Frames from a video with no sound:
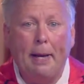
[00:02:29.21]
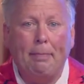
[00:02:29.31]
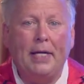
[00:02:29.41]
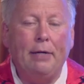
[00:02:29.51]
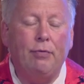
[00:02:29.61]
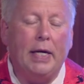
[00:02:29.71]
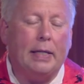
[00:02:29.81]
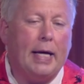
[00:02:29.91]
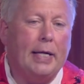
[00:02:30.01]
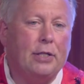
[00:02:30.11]
But he
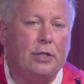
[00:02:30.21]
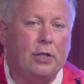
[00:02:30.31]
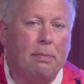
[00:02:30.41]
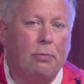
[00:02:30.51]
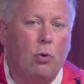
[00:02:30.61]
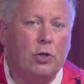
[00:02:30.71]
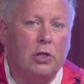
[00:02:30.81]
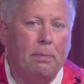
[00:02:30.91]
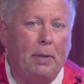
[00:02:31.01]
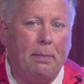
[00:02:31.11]
realizes that most
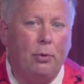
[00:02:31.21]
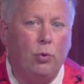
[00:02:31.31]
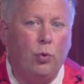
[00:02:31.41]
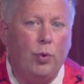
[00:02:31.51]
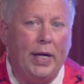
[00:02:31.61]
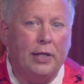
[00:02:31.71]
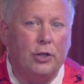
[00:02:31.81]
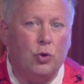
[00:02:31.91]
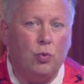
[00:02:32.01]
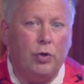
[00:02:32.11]
of the people who hear
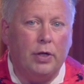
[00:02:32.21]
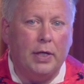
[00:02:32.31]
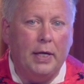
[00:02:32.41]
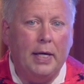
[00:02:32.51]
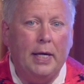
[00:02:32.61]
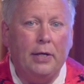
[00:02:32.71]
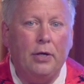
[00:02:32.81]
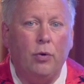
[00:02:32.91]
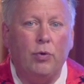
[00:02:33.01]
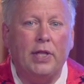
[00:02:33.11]
this word,
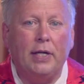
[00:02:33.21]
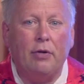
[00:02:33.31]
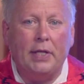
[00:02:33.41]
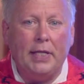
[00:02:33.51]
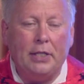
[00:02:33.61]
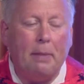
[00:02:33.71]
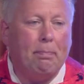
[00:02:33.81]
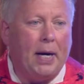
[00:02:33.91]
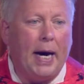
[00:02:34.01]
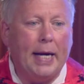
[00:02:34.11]
you know, these are
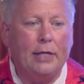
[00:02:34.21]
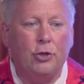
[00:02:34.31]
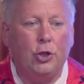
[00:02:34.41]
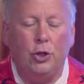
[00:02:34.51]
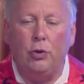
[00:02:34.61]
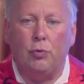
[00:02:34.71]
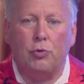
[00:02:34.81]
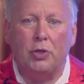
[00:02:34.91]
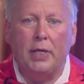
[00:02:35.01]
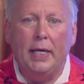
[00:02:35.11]
pious
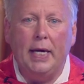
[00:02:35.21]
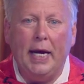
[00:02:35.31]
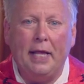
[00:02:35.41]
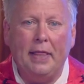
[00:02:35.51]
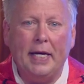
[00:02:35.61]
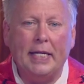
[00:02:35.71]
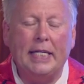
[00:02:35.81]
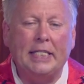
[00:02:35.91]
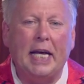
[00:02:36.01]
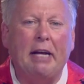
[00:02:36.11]
Jews, and they're going
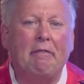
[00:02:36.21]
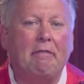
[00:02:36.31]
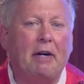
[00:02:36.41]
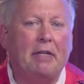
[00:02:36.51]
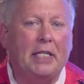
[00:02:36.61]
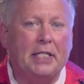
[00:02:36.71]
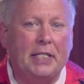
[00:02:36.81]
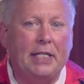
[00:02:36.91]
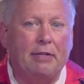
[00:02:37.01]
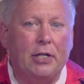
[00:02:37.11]
to take very
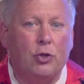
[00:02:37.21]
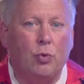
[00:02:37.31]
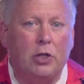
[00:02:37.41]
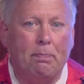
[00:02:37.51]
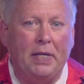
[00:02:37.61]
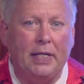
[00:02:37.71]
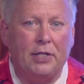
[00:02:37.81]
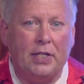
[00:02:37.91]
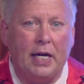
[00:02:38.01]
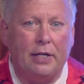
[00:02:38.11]
serious what's being
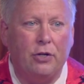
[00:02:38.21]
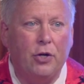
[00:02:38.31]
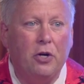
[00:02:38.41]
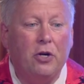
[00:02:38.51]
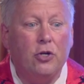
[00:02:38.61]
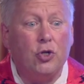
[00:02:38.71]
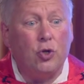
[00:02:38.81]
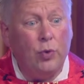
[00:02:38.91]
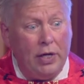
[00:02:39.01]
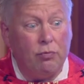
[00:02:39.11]
said.
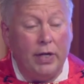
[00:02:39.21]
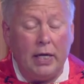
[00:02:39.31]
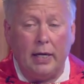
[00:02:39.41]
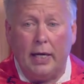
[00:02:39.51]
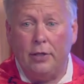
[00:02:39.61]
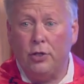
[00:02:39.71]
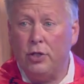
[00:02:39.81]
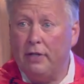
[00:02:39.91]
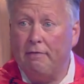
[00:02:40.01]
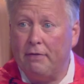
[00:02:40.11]
So he
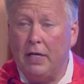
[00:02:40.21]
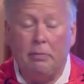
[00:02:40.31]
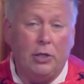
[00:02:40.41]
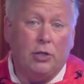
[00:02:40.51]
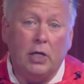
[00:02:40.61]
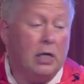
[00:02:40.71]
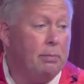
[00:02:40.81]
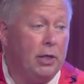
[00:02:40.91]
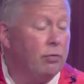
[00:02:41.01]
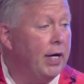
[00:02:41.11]
realizes in families, there are going to
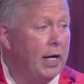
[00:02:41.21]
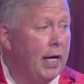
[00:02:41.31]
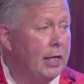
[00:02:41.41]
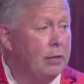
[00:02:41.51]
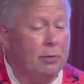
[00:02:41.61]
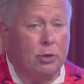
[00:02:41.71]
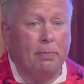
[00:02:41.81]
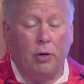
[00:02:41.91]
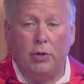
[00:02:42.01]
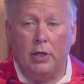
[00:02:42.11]
be great arguments
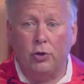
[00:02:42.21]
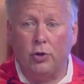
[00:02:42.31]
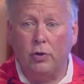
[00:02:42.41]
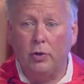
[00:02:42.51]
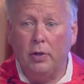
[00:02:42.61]
about this.